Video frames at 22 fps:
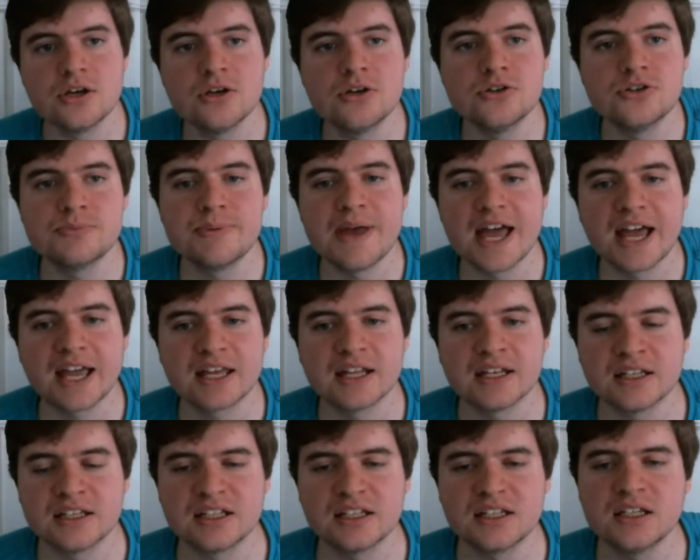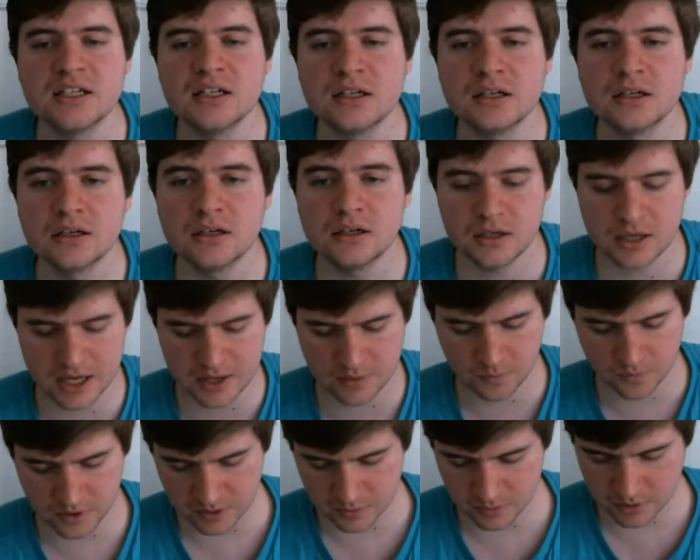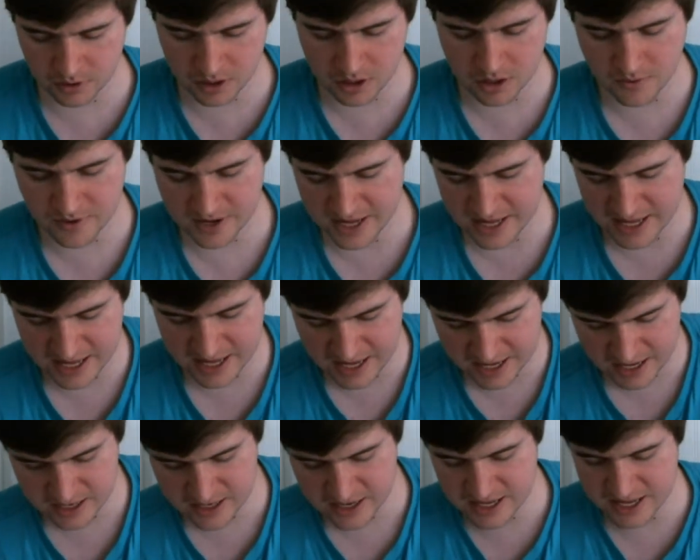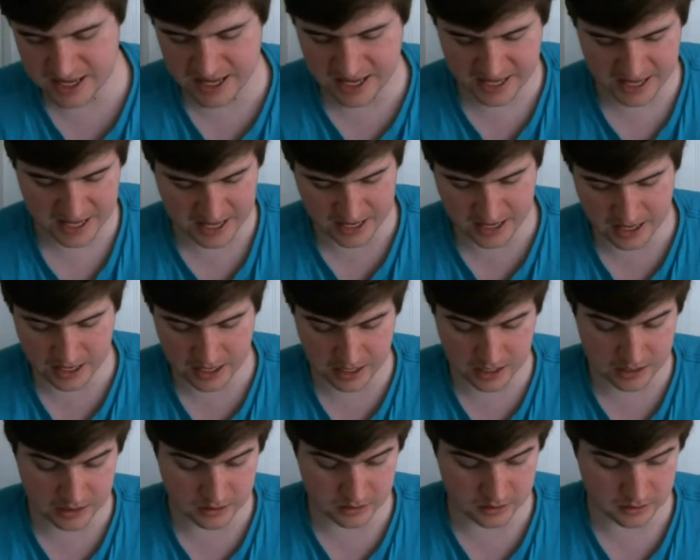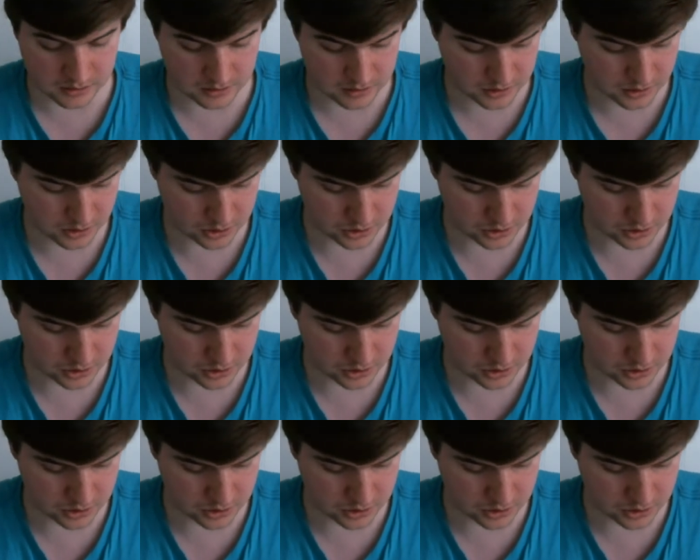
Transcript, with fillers: those back in here and we will go ahead and